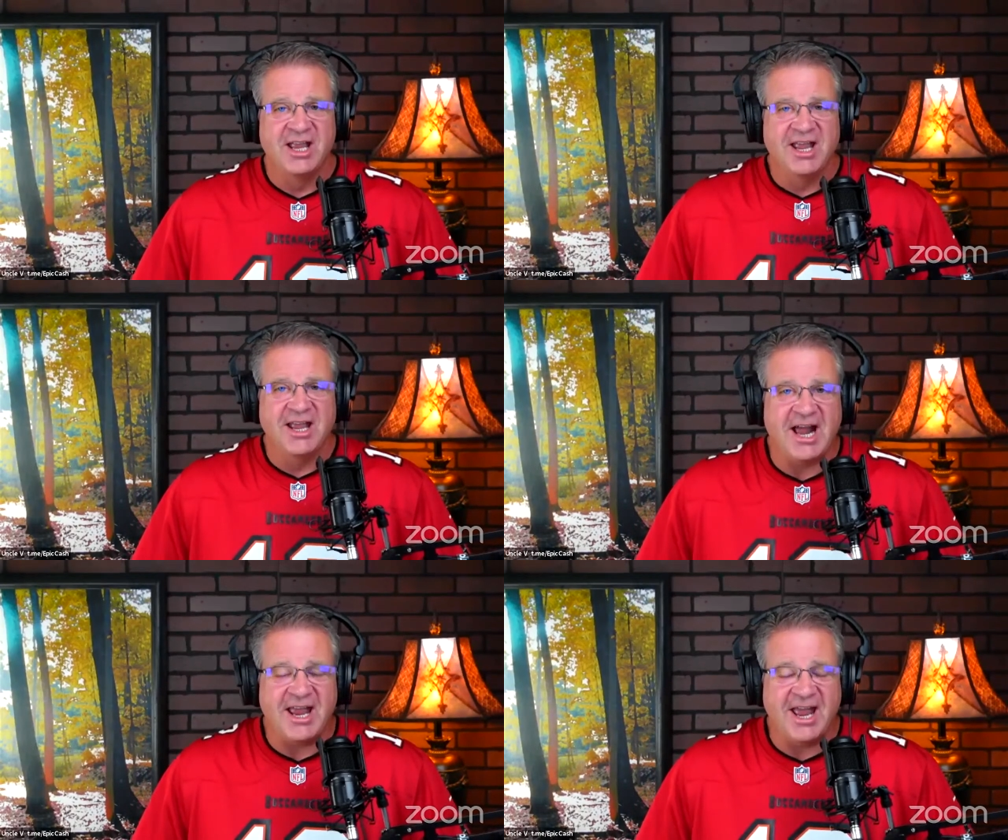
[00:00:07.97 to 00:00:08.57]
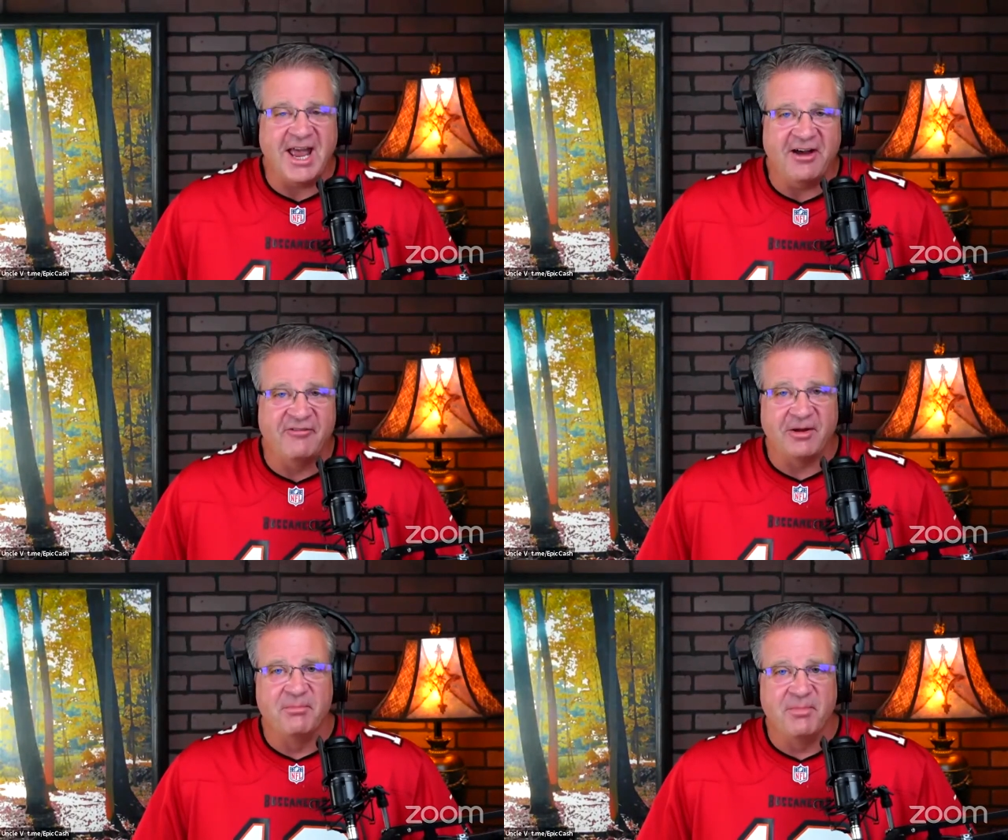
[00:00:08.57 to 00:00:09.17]
And I have
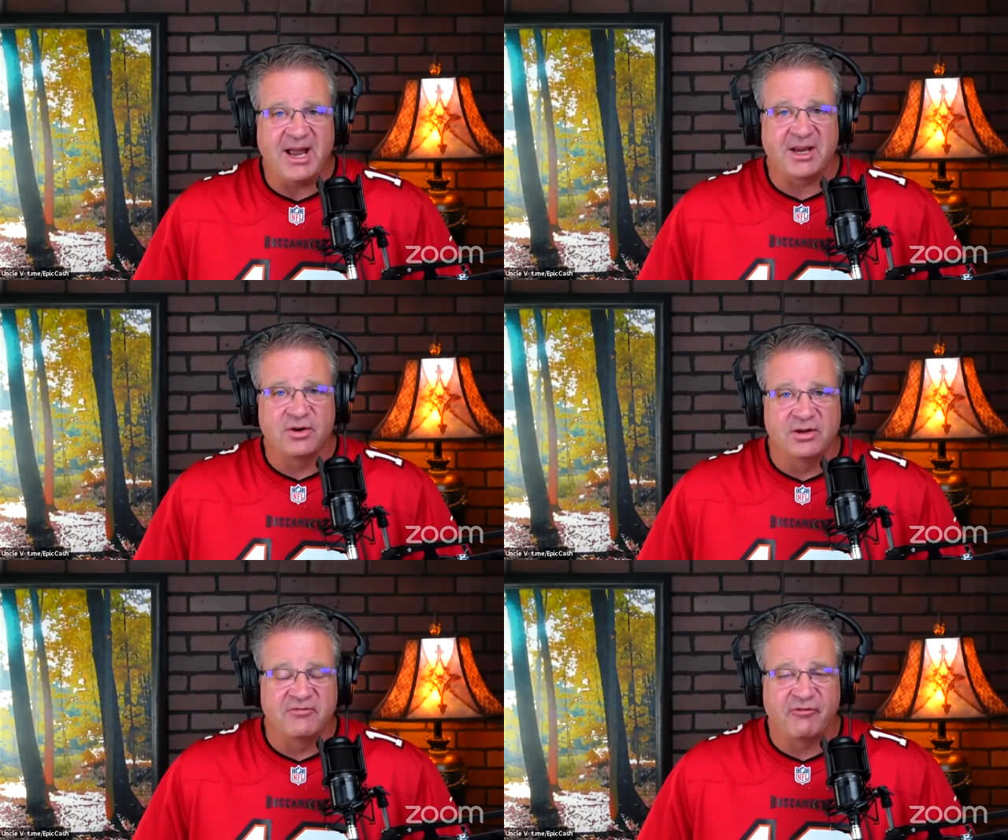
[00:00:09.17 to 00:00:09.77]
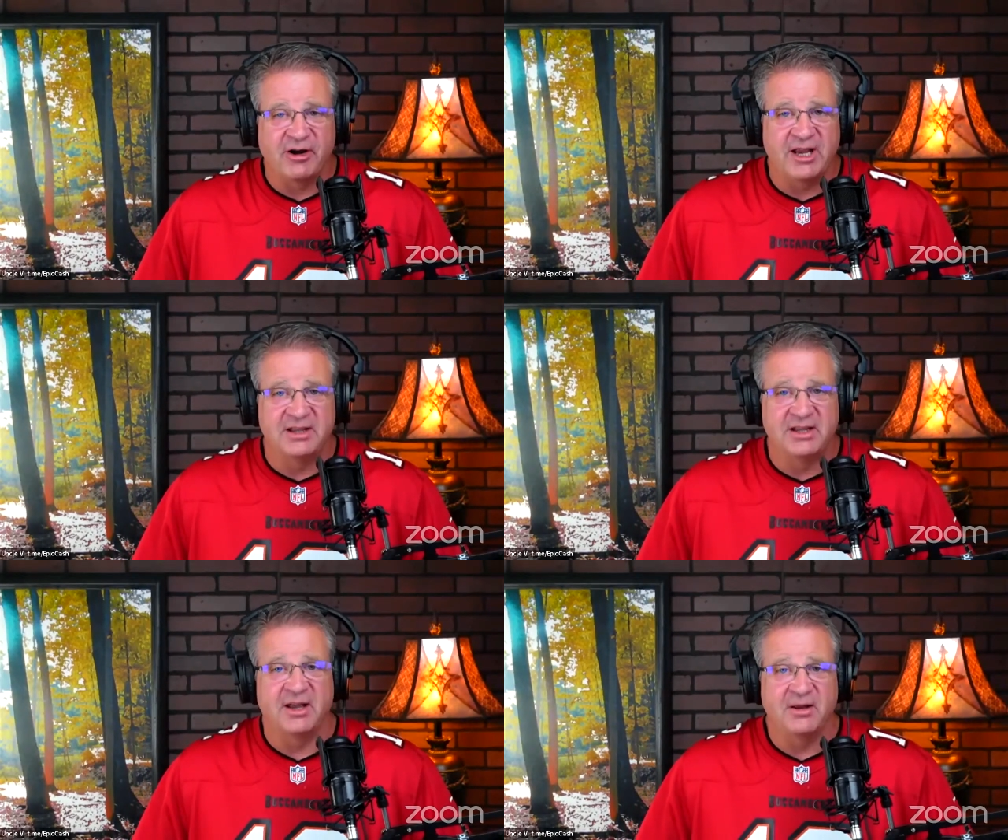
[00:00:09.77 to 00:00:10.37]
my good
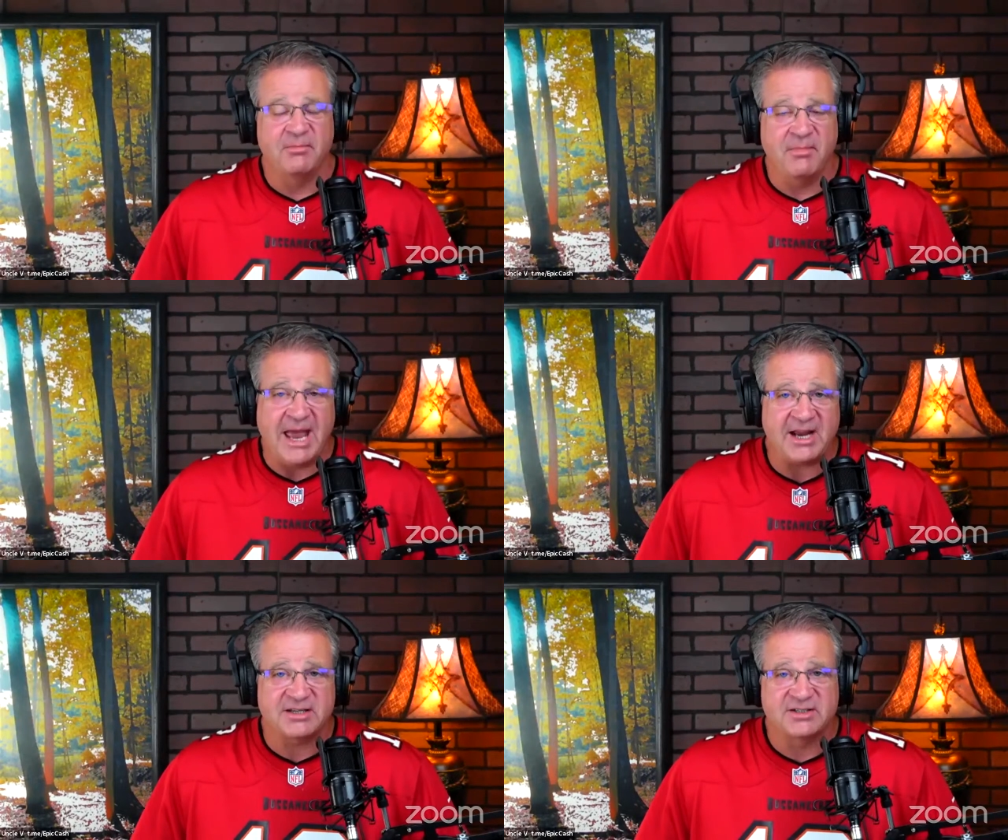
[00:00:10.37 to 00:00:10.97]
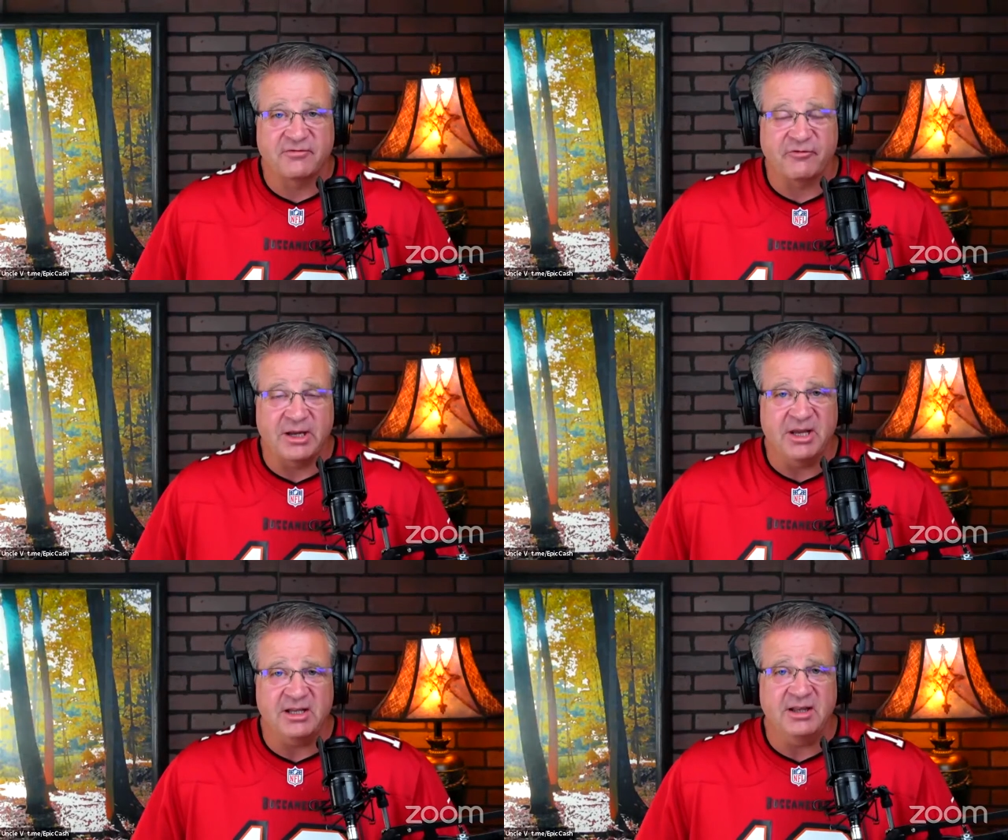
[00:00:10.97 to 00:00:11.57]
friend Max
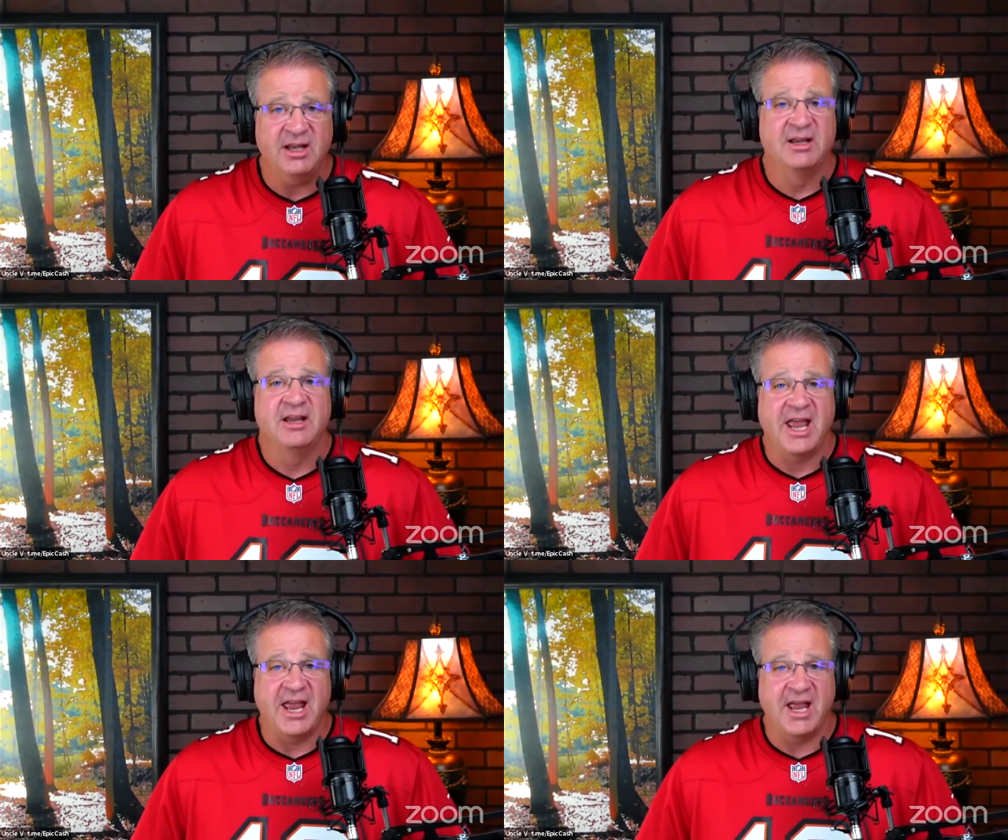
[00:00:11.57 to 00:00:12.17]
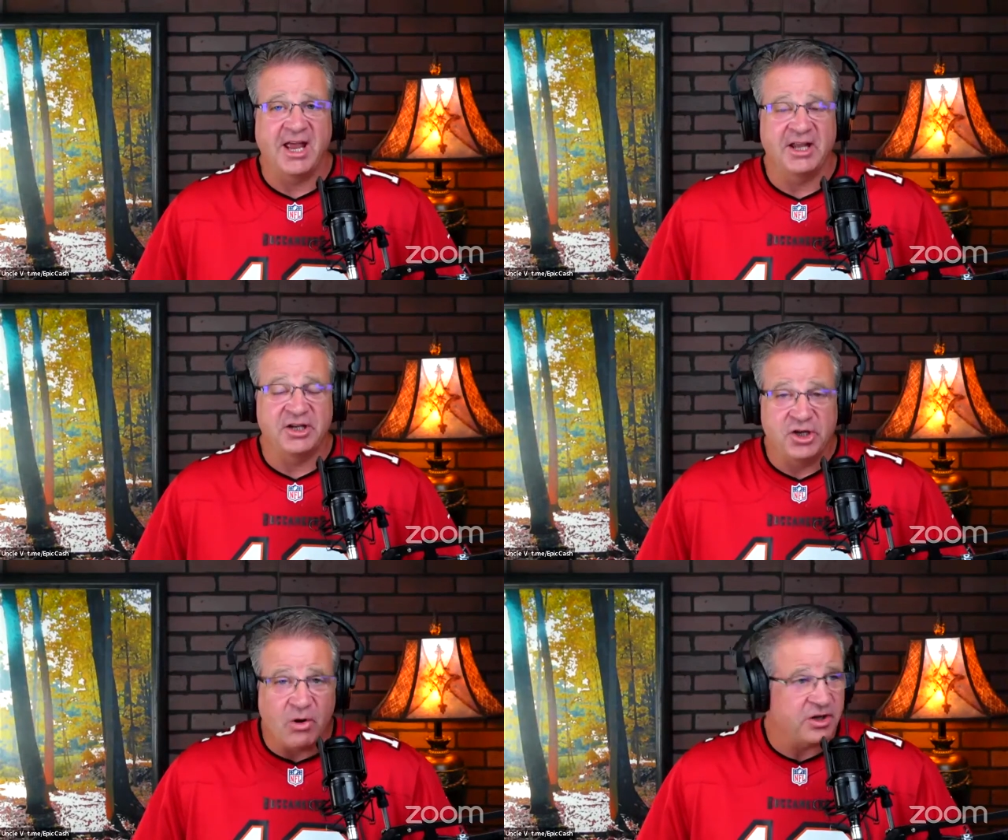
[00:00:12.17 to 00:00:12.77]
Freeman and
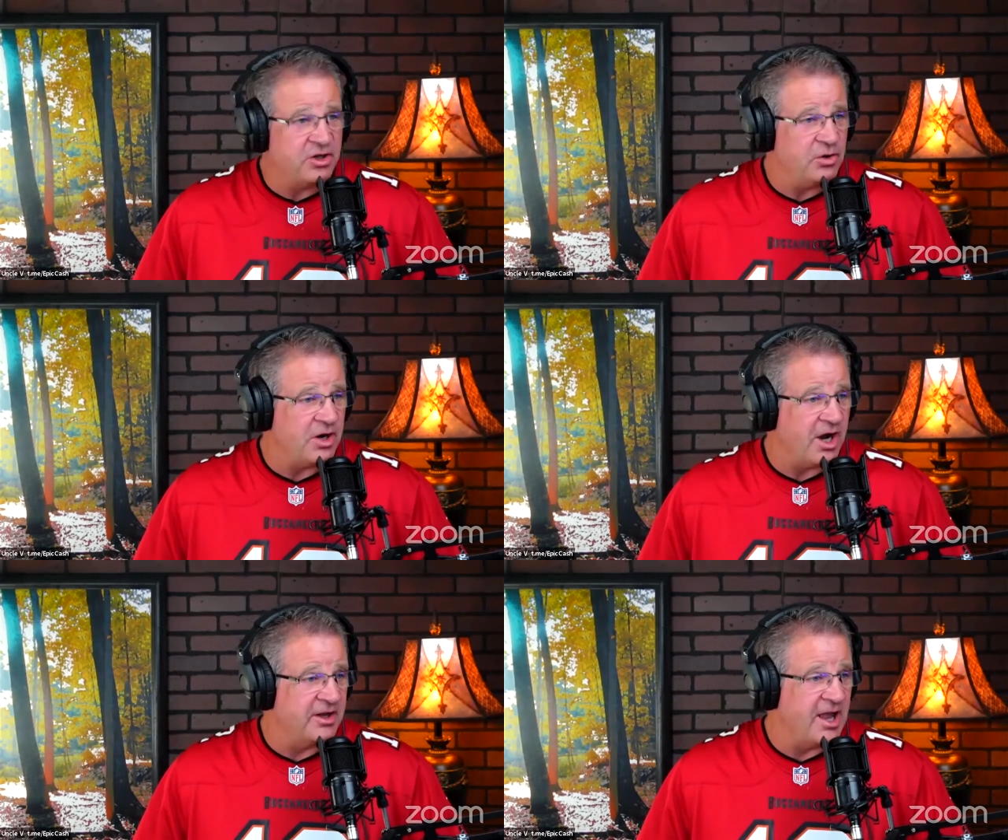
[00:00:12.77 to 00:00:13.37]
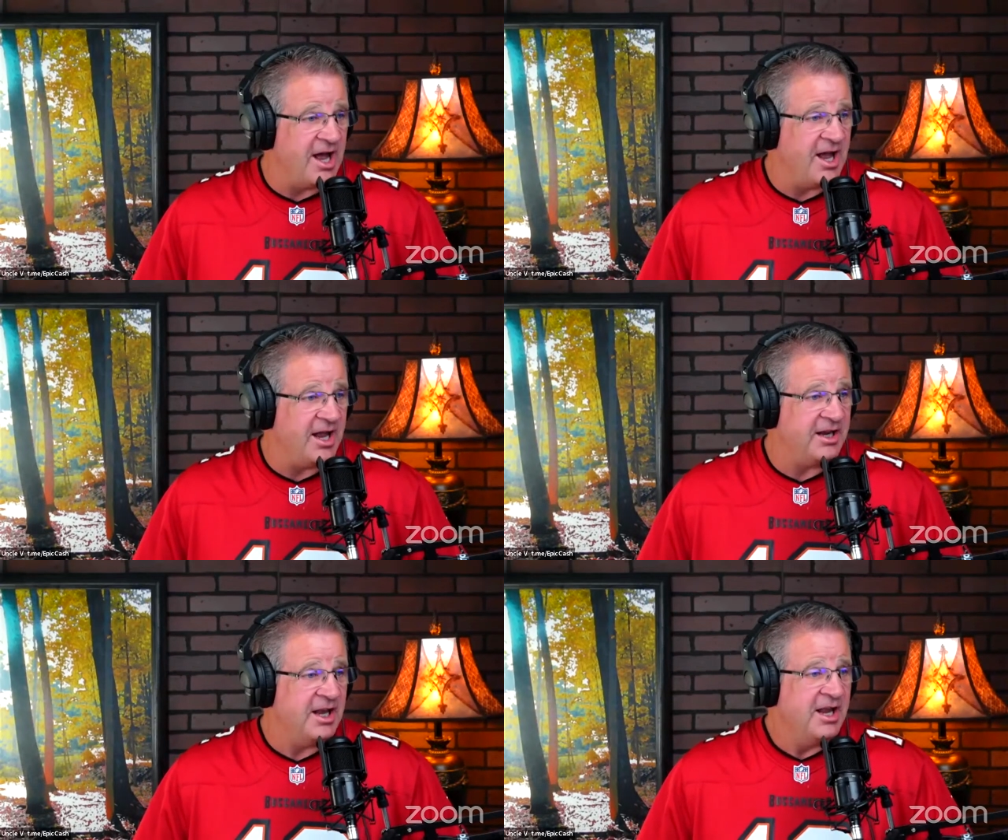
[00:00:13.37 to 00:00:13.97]
Yoga Dude on the
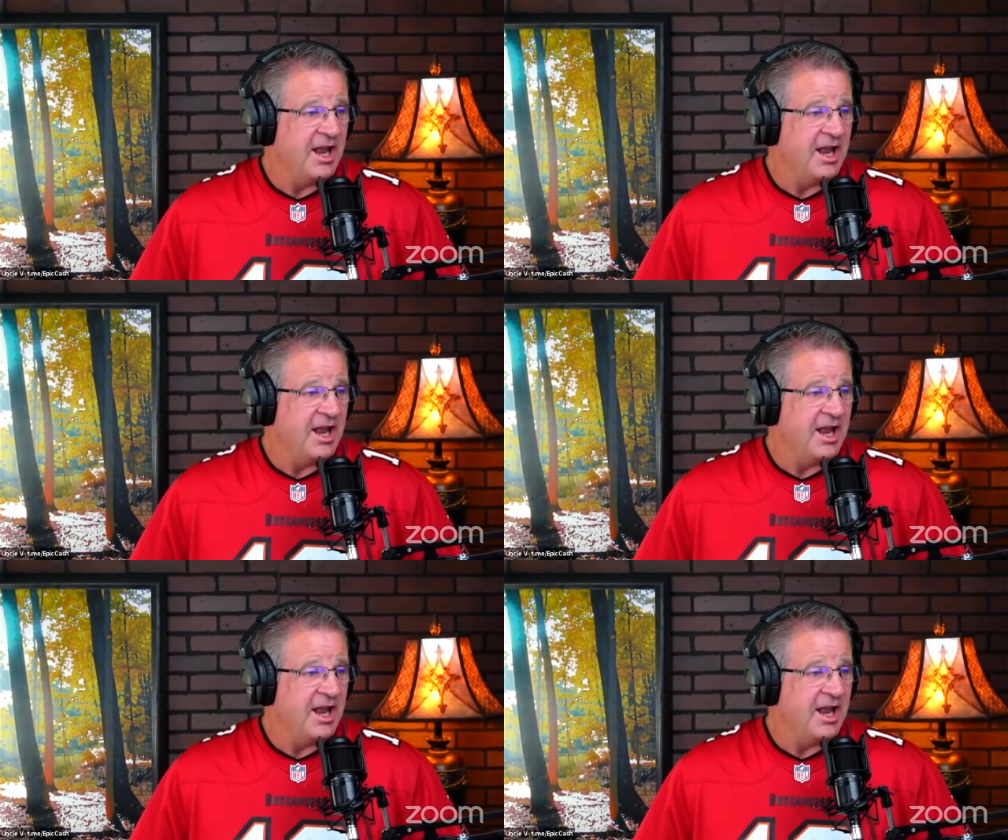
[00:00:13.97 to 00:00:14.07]
line.